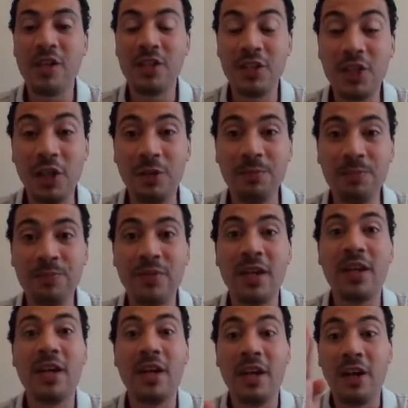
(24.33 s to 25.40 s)
So
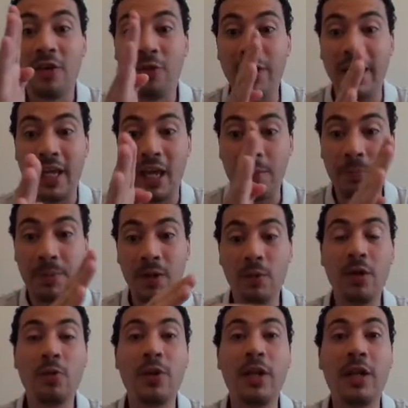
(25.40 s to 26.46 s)
recapping
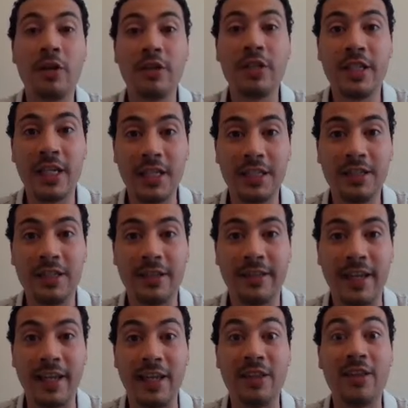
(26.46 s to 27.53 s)
what we learned
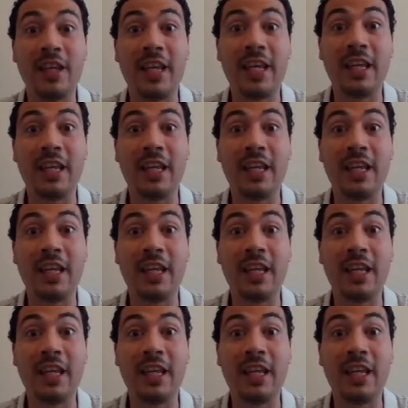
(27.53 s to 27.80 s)
yesterday,